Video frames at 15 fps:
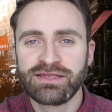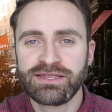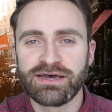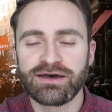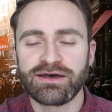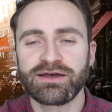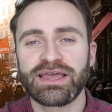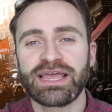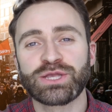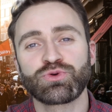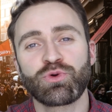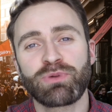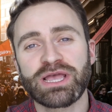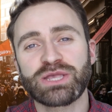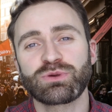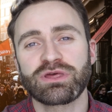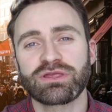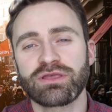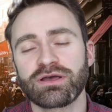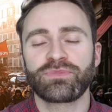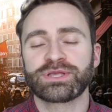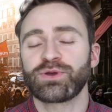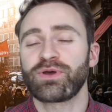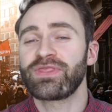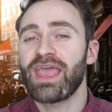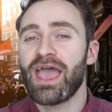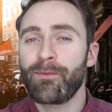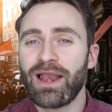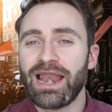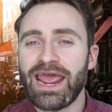d, it's replaced with a d. So in
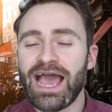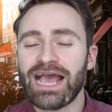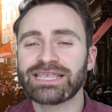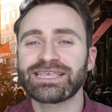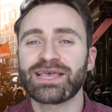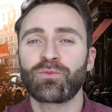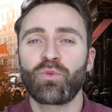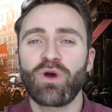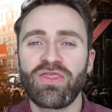the M L E accent,